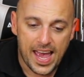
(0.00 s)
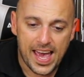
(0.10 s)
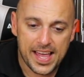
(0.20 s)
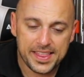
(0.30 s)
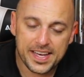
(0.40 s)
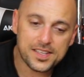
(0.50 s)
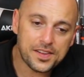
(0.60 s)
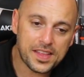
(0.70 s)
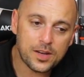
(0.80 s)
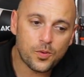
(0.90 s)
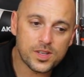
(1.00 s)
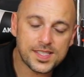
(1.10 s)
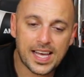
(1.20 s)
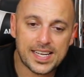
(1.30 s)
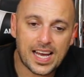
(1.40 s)
And the other thing
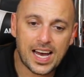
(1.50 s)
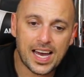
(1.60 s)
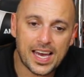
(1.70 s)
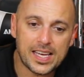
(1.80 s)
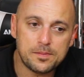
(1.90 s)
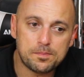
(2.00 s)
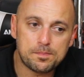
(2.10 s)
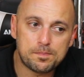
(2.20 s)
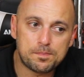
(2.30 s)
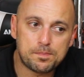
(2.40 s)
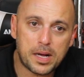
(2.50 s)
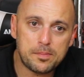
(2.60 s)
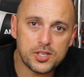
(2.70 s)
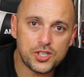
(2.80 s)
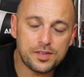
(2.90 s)
was that I
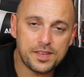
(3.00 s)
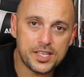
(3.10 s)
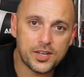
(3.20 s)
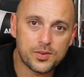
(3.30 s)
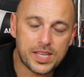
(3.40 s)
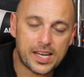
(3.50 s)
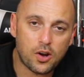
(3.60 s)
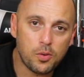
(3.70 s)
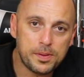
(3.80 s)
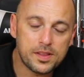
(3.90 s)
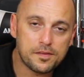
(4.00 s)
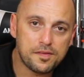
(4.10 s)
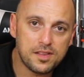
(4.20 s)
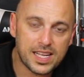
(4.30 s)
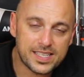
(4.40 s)
published a video that opened the
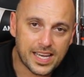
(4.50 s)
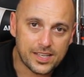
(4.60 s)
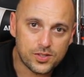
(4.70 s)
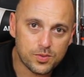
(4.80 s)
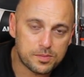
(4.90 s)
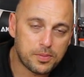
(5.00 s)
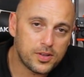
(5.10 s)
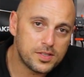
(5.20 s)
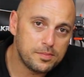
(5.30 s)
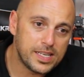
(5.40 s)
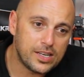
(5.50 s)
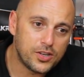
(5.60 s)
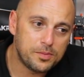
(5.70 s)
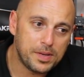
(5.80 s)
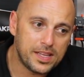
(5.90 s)
floodgates to what possibly
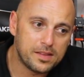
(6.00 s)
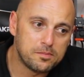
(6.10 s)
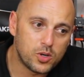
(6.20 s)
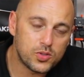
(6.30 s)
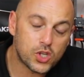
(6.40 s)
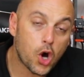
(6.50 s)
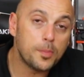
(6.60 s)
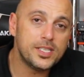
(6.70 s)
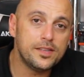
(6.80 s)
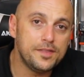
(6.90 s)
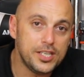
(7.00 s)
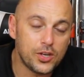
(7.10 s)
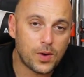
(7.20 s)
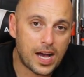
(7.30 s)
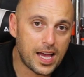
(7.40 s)
could be the most commented
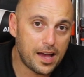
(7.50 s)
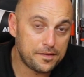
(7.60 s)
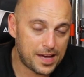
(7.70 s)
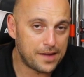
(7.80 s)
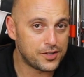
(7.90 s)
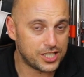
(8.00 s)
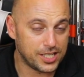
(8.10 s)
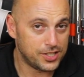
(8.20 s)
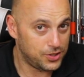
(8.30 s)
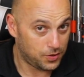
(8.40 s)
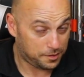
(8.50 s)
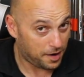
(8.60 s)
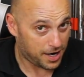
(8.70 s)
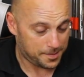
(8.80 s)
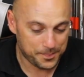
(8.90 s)
video I have ever done so
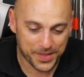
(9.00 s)
far.